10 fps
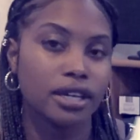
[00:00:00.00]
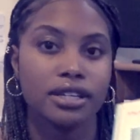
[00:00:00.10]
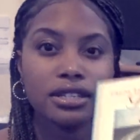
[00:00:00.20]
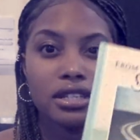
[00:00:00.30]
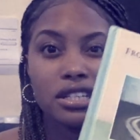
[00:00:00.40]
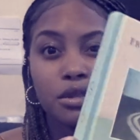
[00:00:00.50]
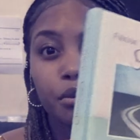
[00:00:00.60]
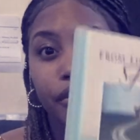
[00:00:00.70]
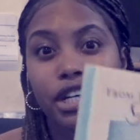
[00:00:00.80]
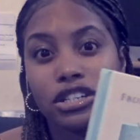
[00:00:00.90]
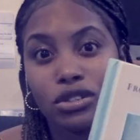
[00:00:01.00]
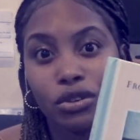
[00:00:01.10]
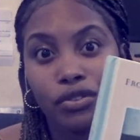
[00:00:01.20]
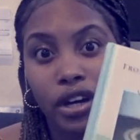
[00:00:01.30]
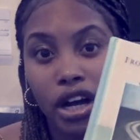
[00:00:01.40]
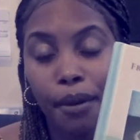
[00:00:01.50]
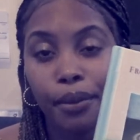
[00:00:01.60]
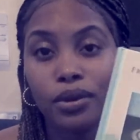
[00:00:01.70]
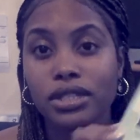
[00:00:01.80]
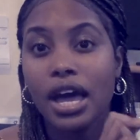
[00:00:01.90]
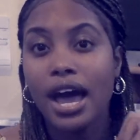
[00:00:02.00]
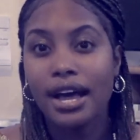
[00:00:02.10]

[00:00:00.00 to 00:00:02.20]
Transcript: It's inspirational for couples.